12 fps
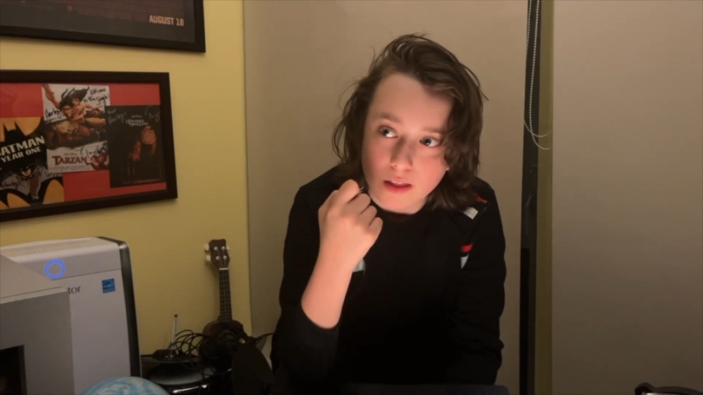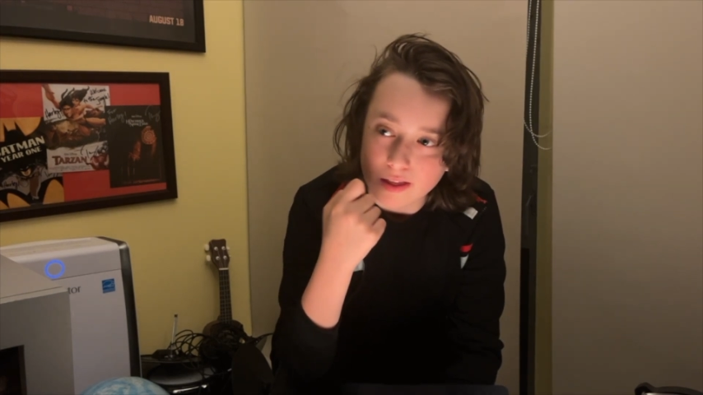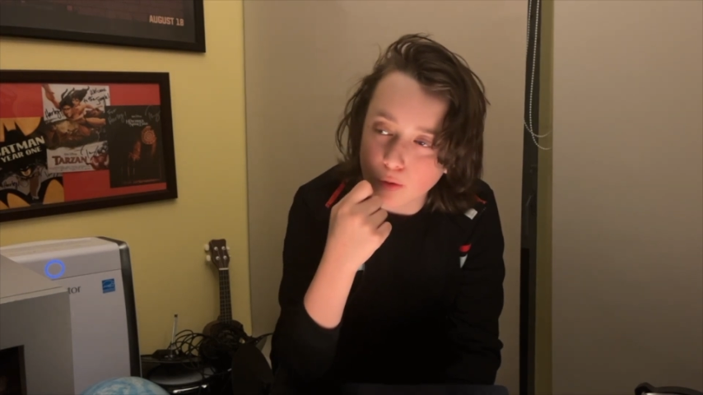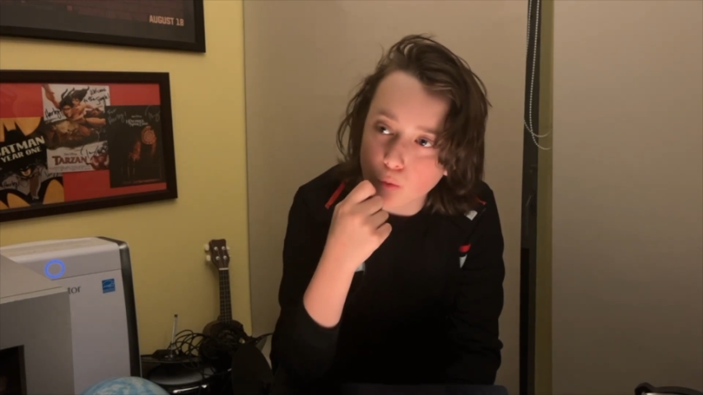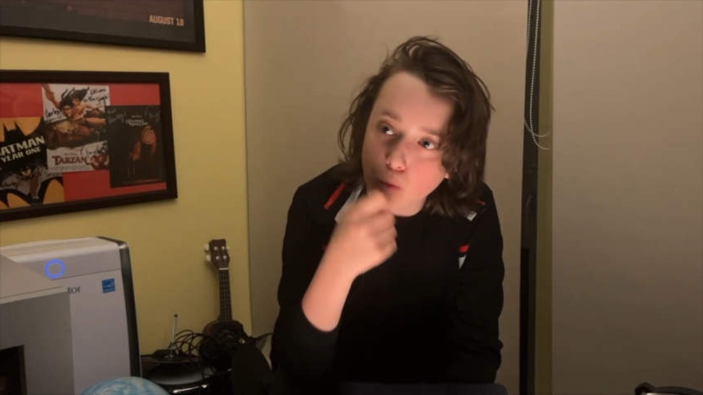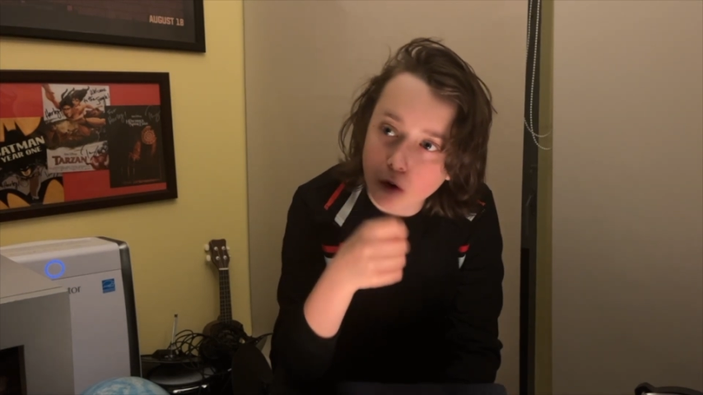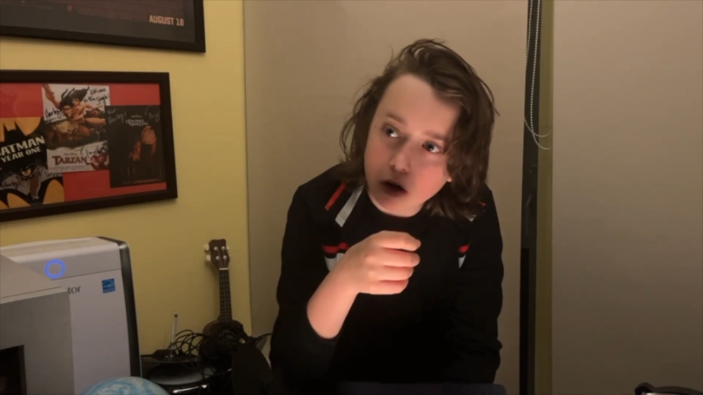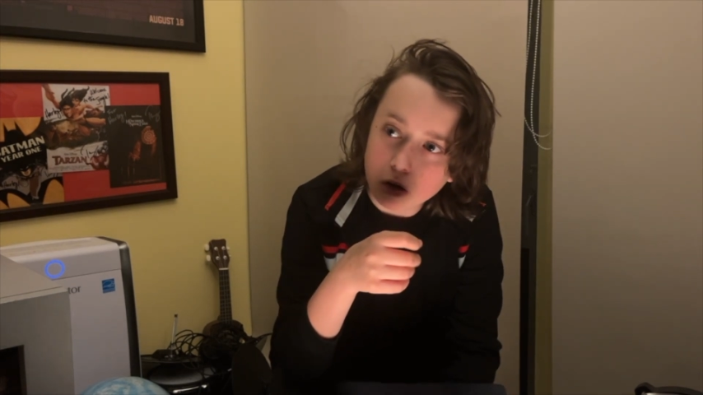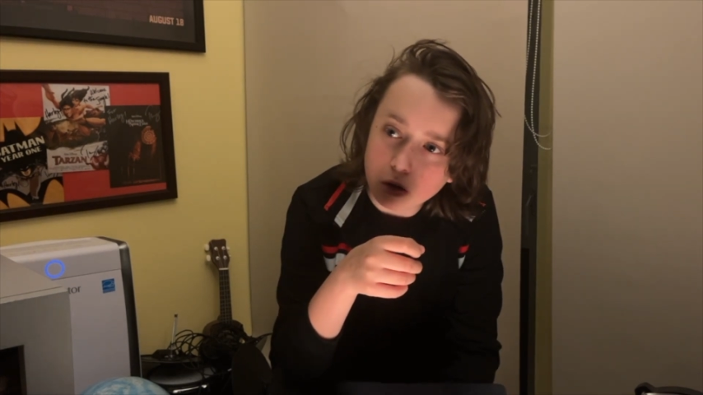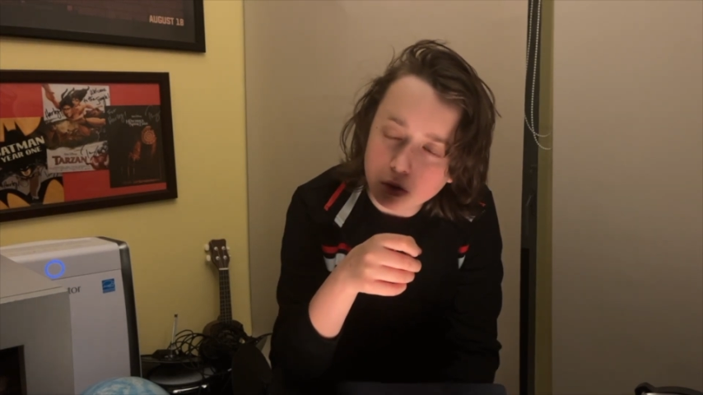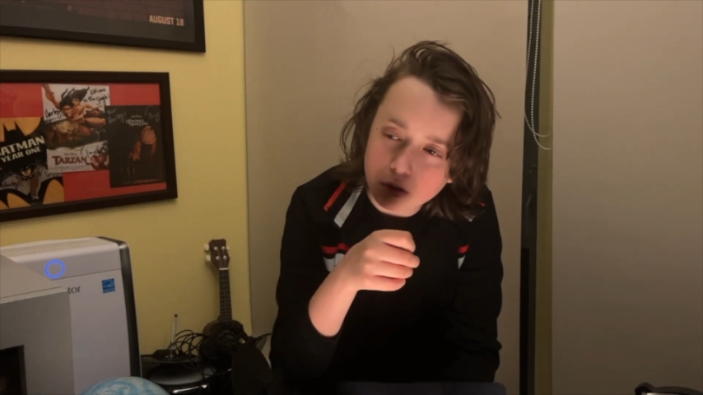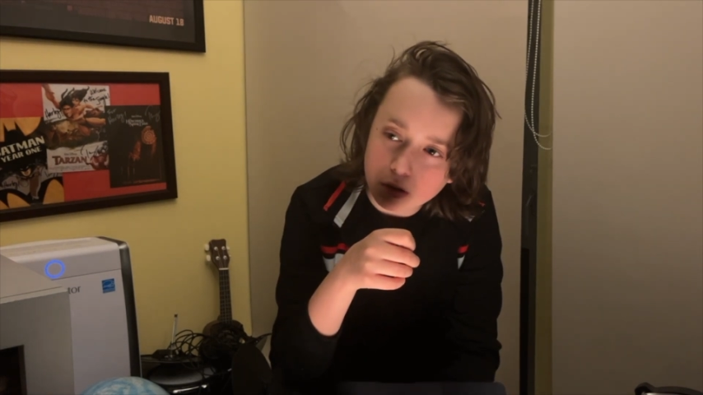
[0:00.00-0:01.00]
the
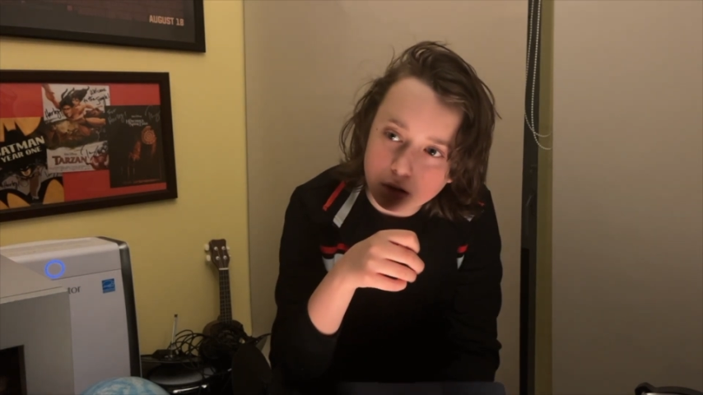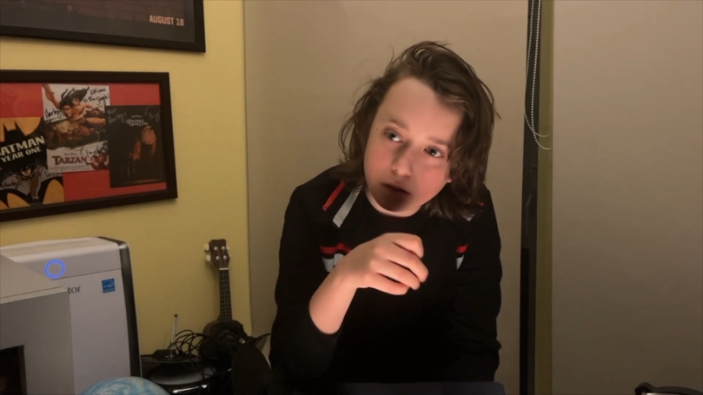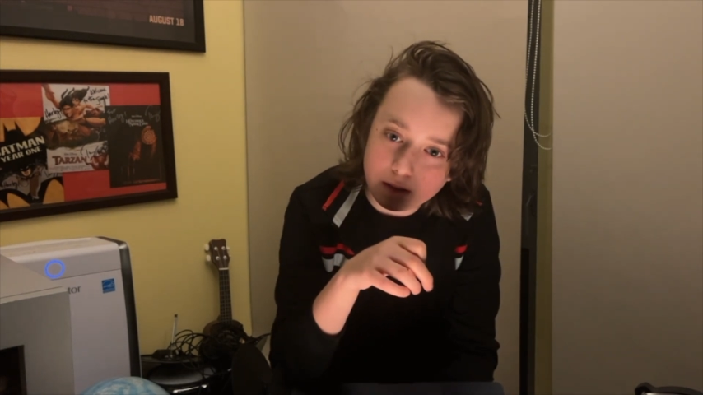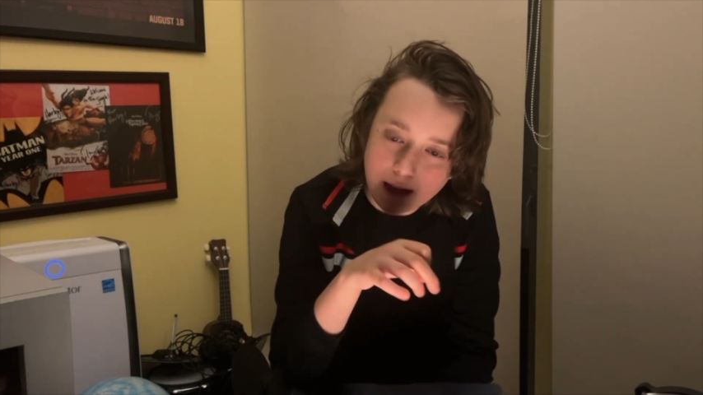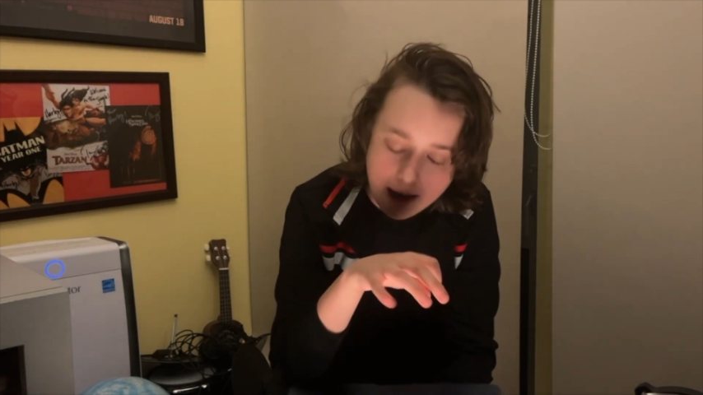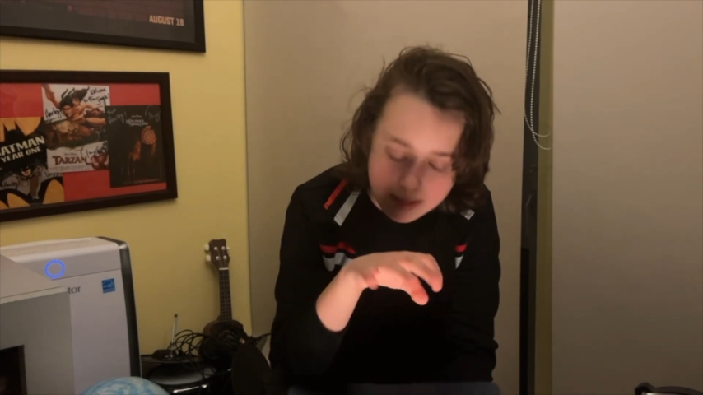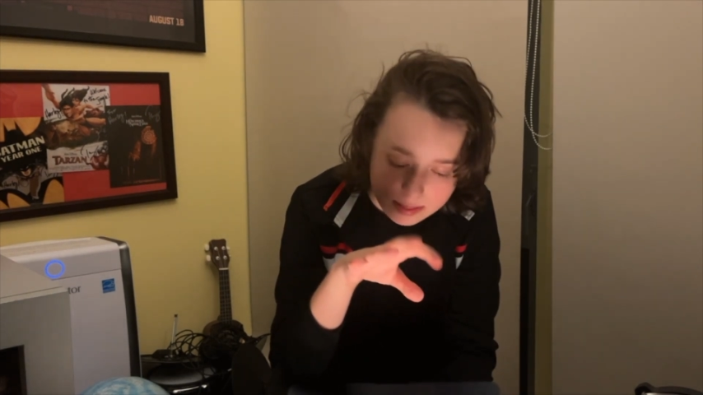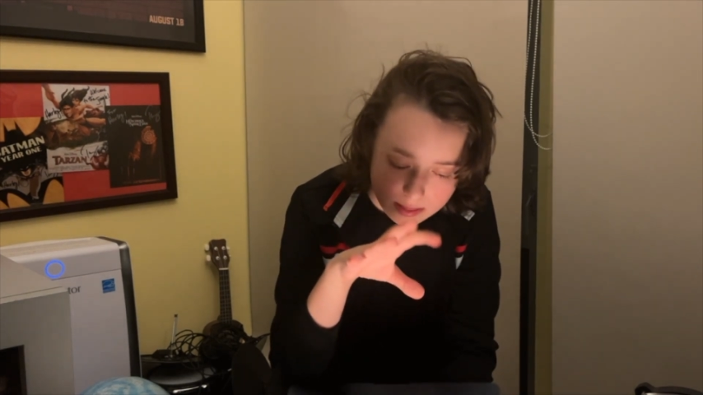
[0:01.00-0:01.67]
world that